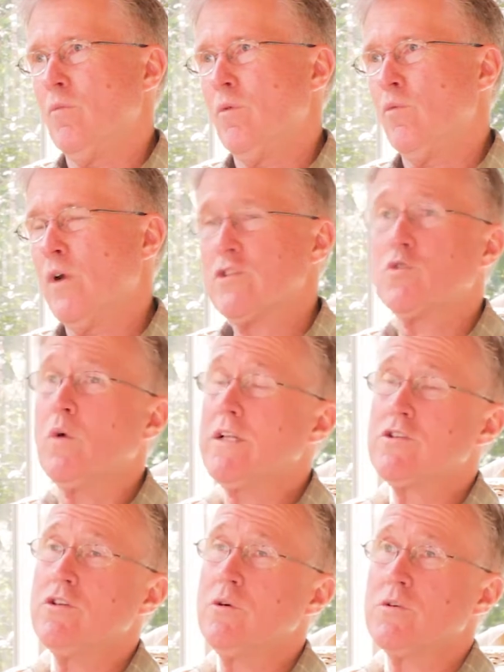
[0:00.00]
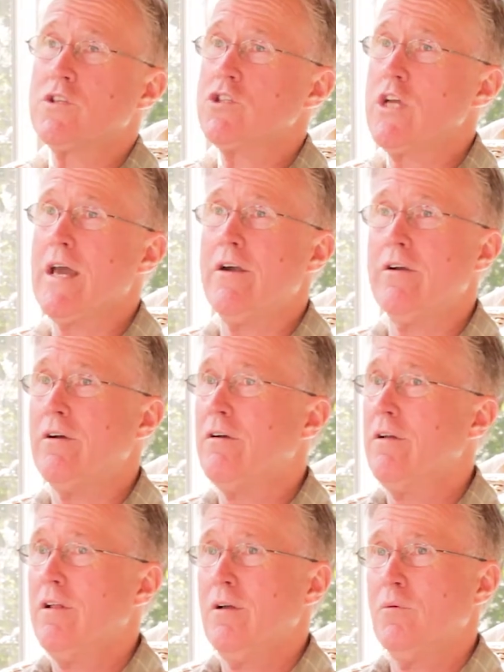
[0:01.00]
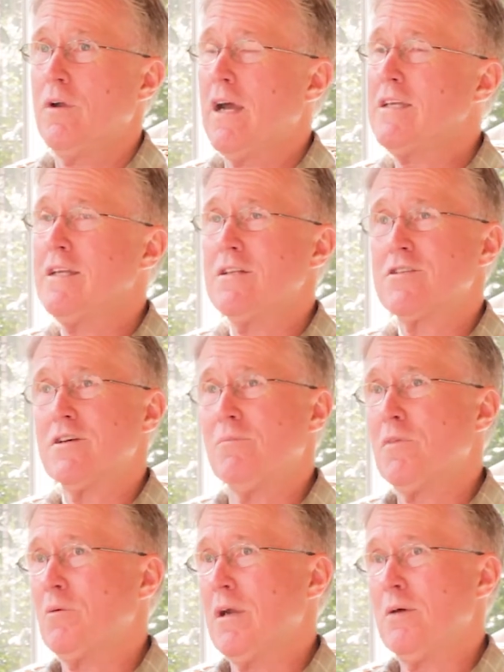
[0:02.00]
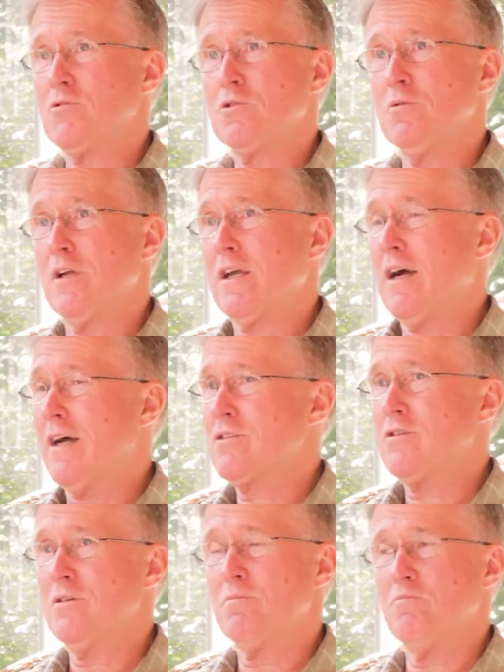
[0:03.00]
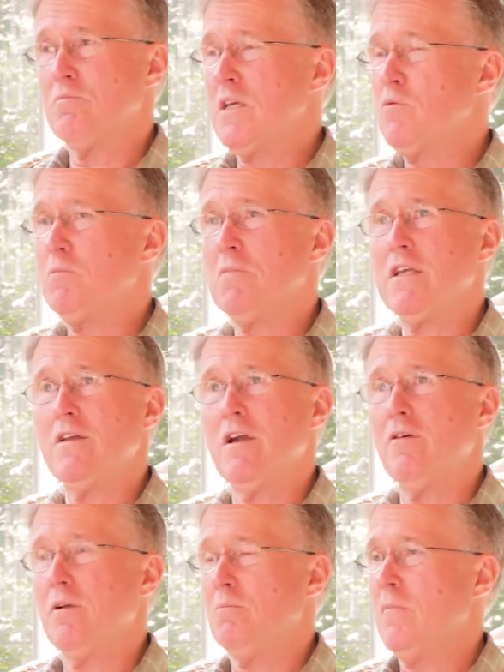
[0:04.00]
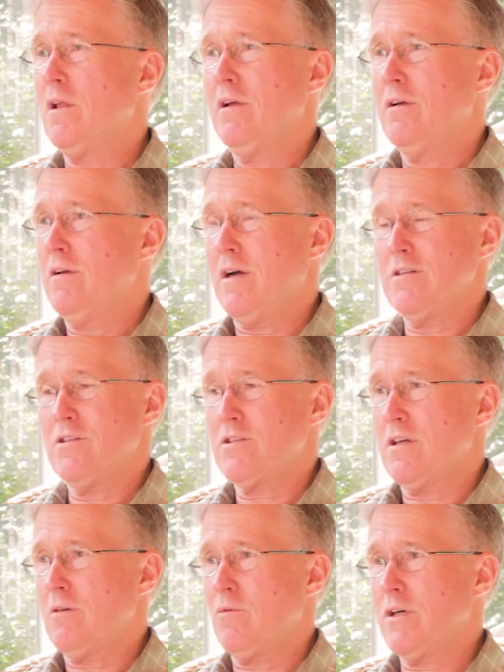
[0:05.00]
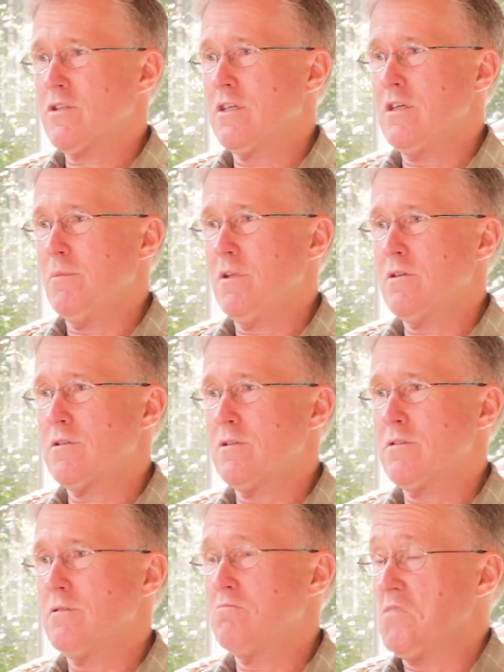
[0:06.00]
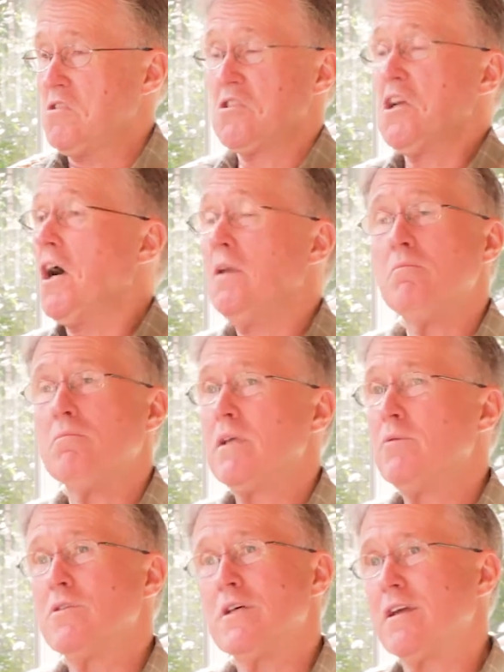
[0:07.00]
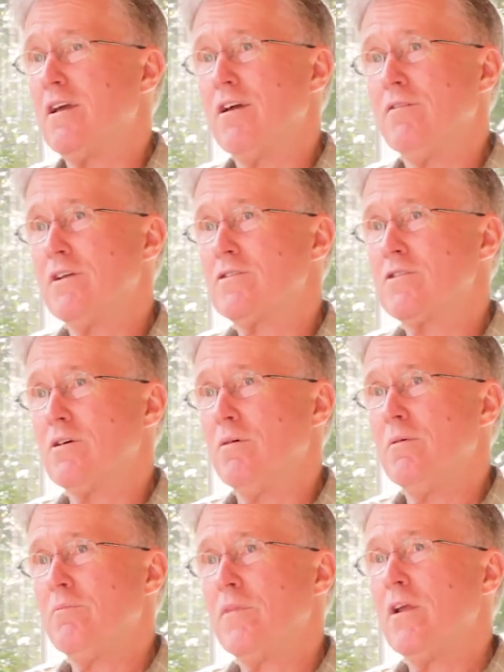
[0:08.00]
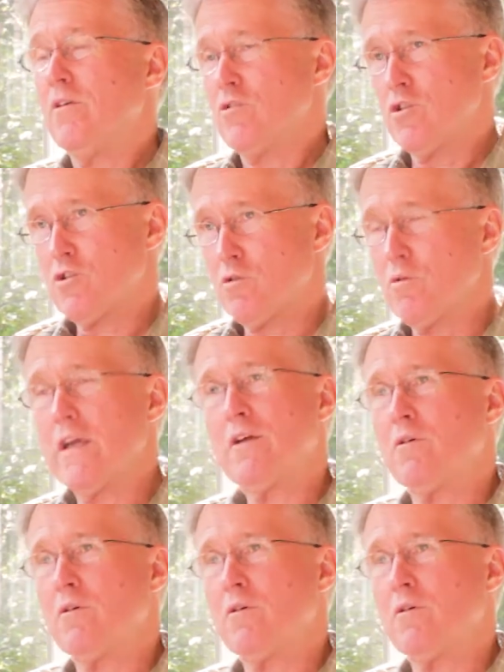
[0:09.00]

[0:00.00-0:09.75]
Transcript: Russ Swenson, who was the janitor, when I needed something, when I was doing a concert, he would be there, and I'd just say, Russ, can you help me with this? It's done. He would take care of it. So just great